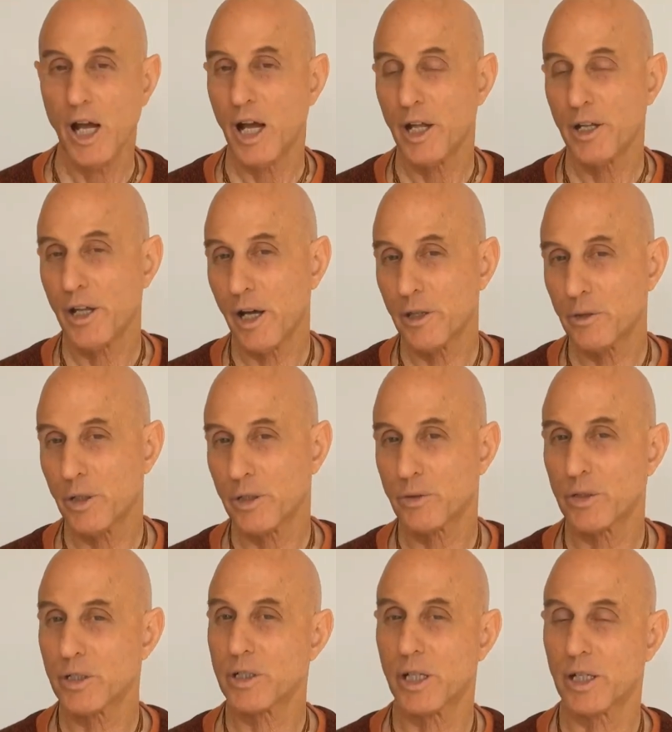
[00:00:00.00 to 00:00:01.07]
Another
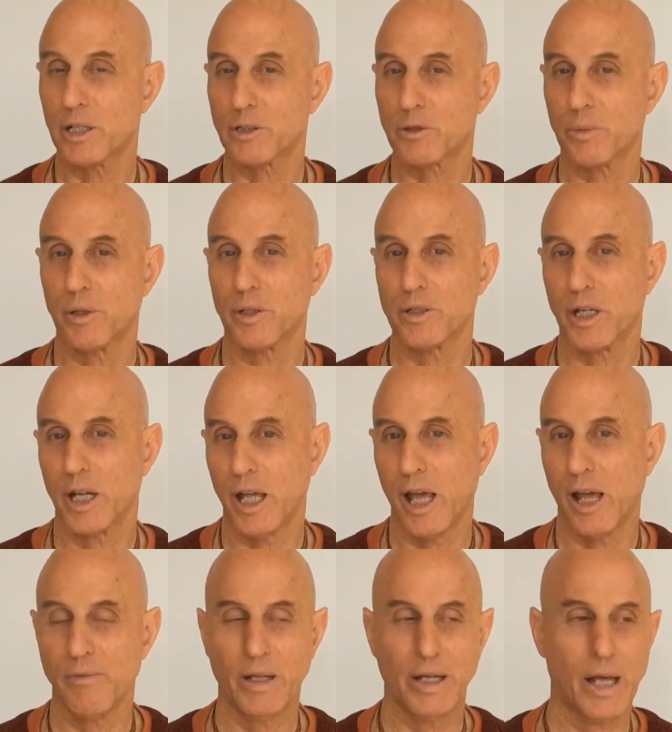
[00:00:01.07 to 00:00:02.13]
interesting experience that I
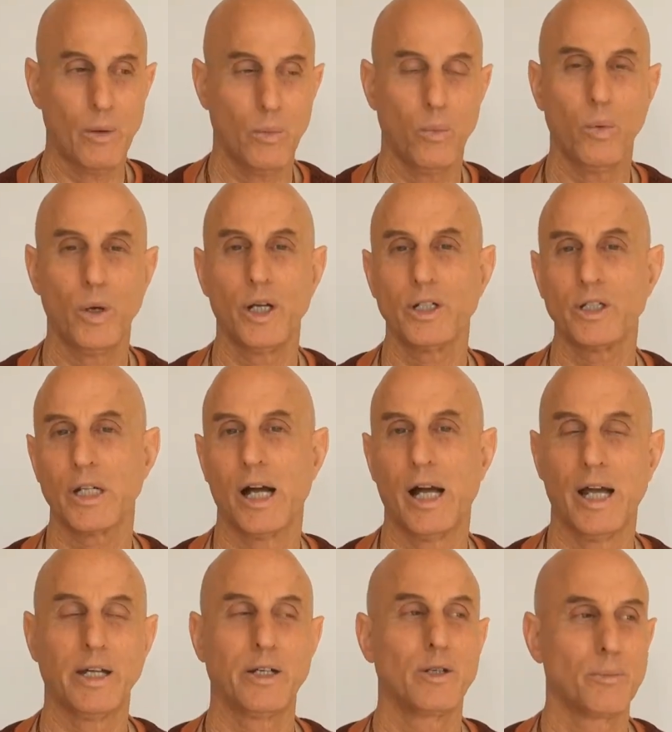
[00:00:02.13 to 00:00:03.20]
have, and I wish
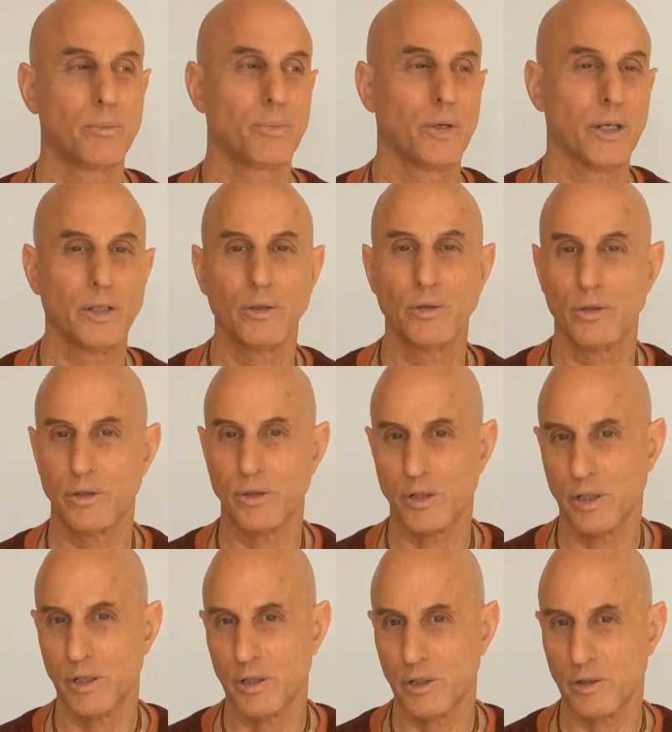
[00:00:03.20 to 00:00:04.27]
I could bring you to
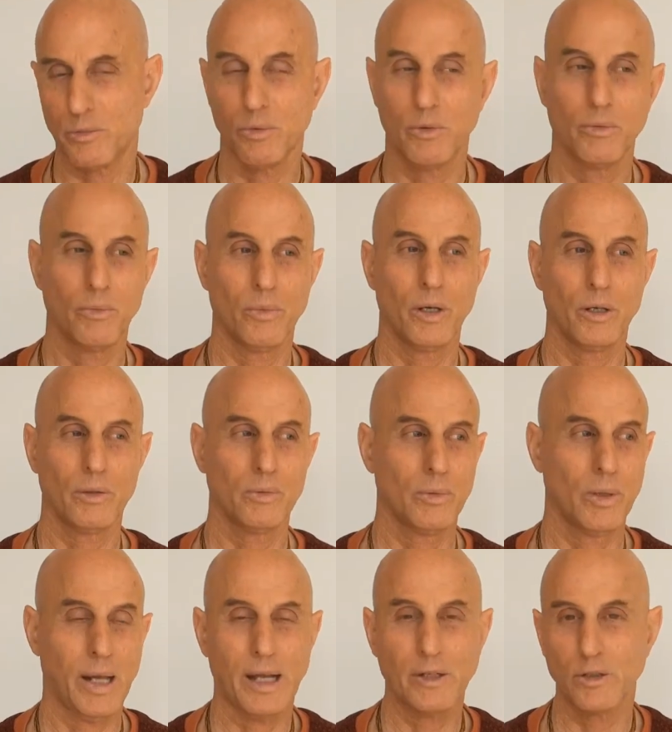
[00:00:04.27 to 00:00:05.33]
see this. Well, well
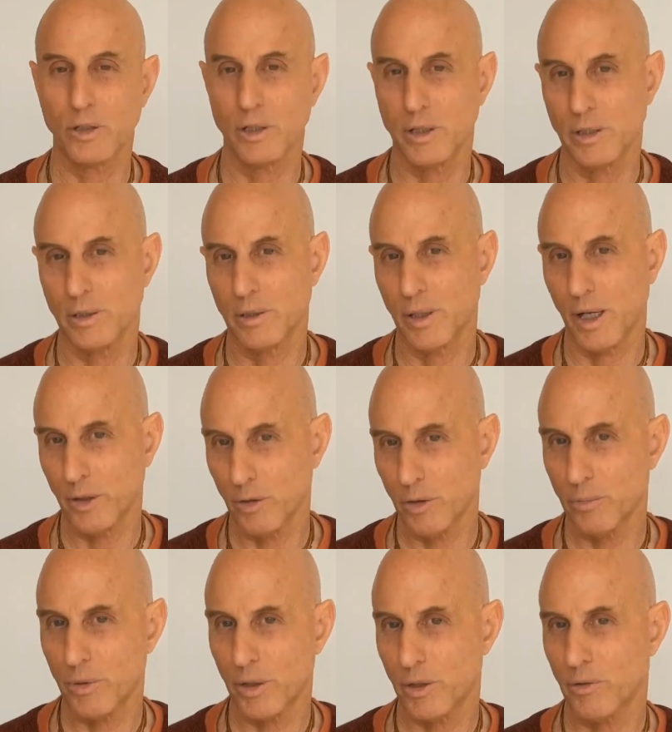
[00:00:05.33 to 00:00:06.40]
actually, I
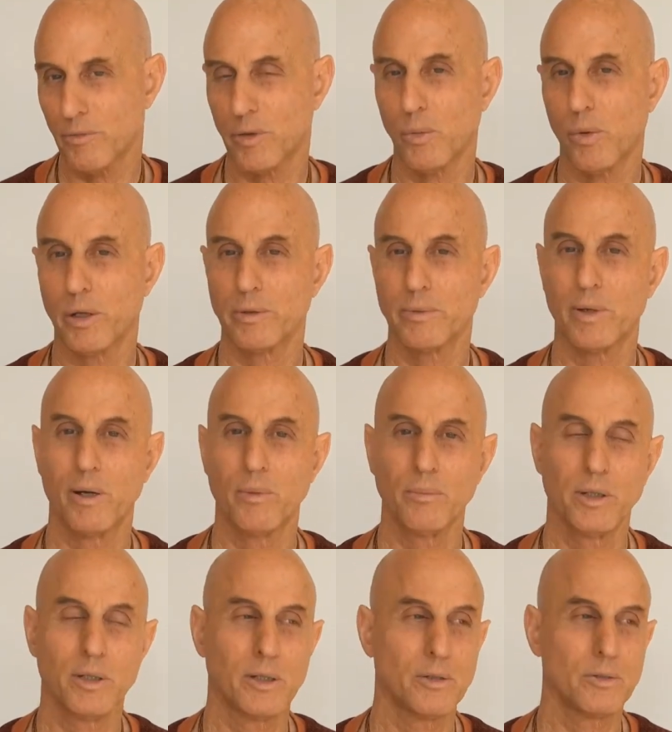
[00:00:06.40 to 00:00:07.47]
could bring you if you want to come
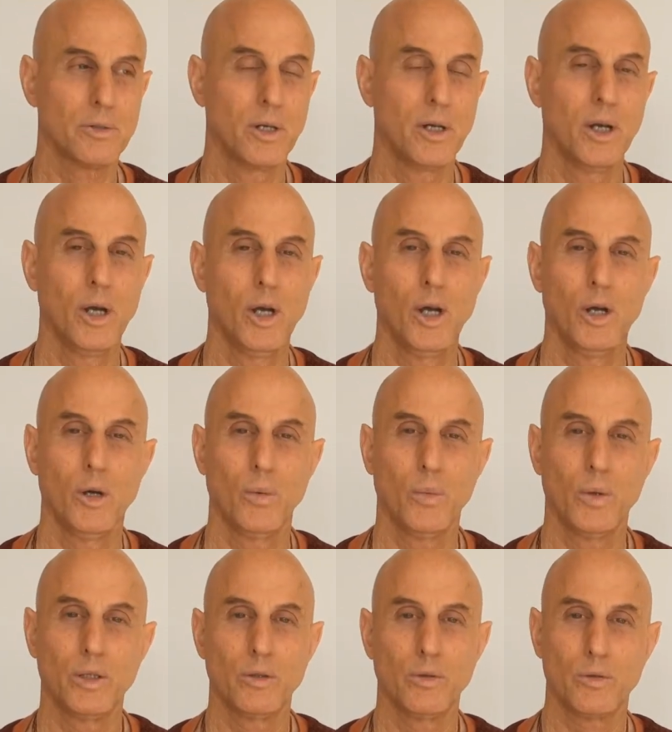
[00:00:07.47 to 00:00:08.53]
because
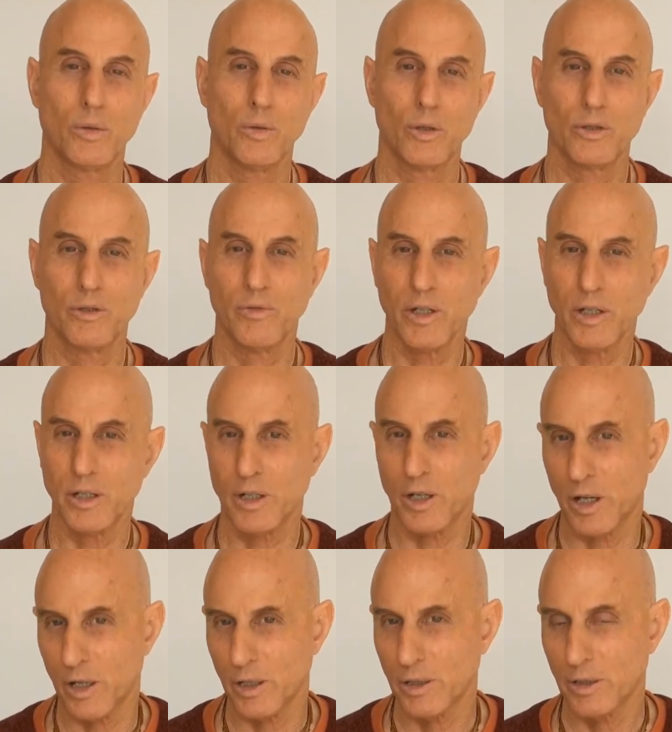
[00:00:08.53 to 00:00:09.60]
we do tours of
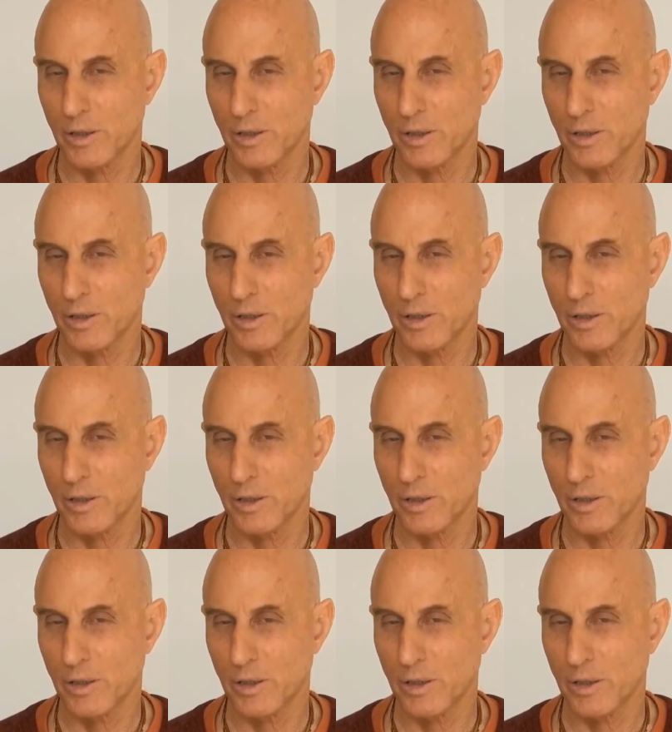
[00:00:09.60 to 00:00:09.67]
India.